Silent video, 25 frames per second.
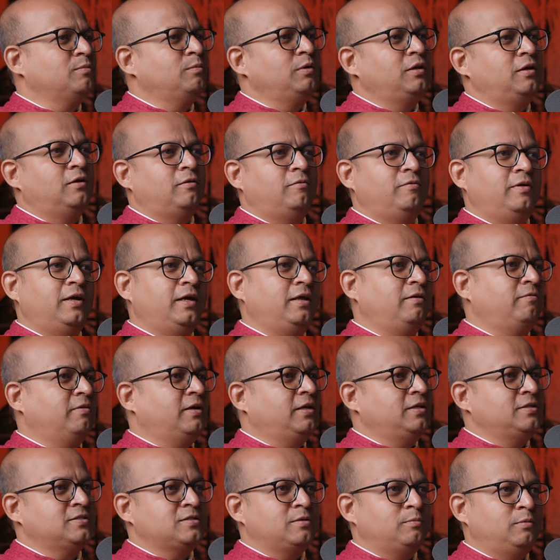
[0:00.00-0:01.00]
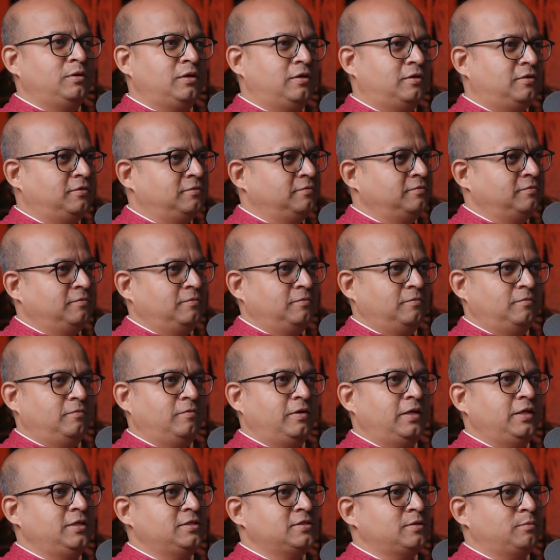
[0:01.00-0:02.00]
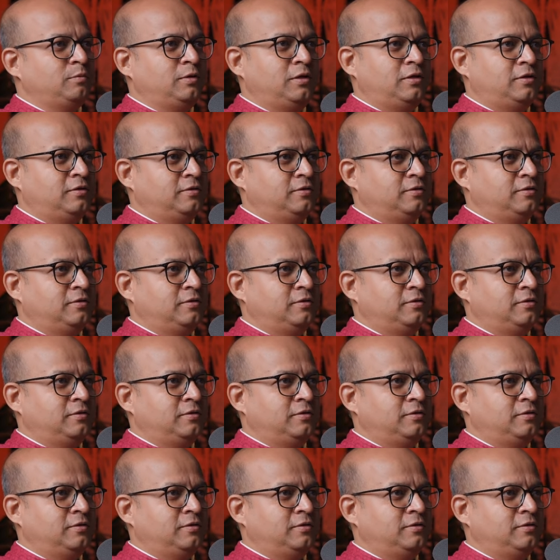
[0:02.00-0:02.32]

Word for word: similar. Very very similar. Very similar.